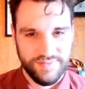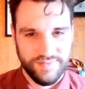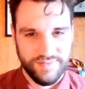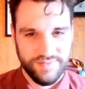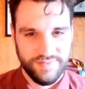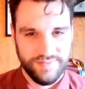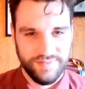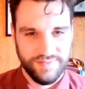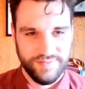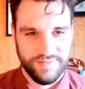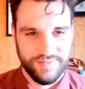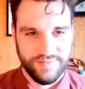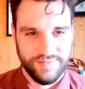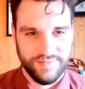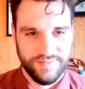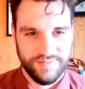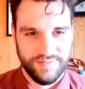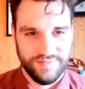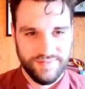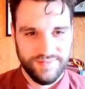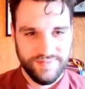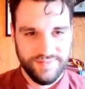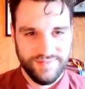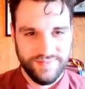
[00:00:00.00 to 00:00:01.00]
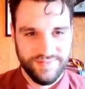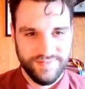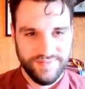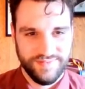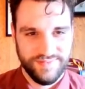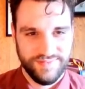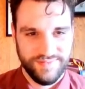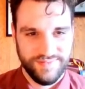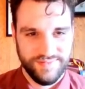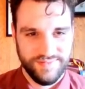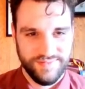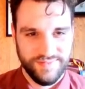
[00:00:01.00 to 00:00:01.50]

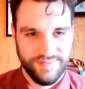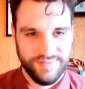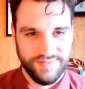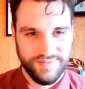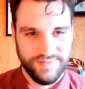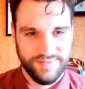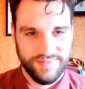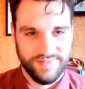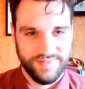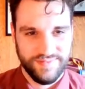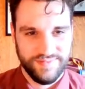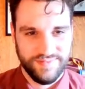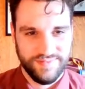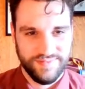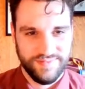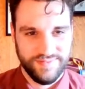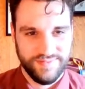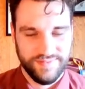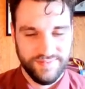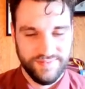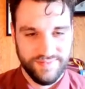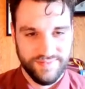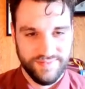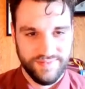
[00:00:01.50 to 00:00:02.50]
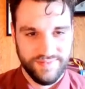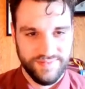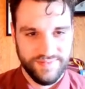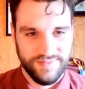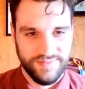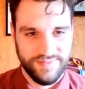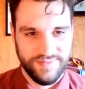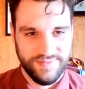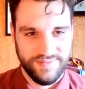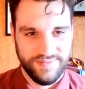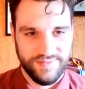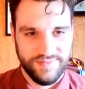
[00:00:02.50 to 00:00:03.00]

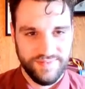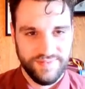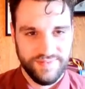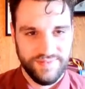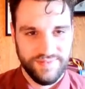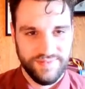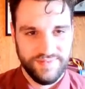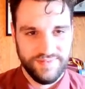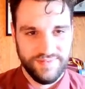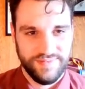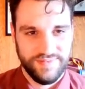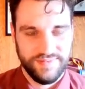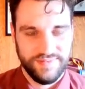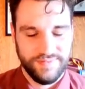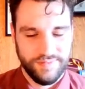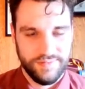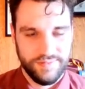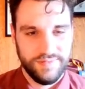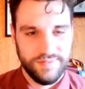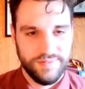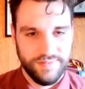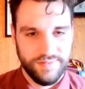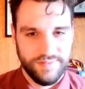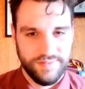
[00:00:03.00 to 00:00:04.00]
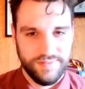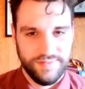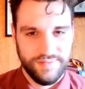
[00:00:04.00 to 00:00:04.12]
(not speaking)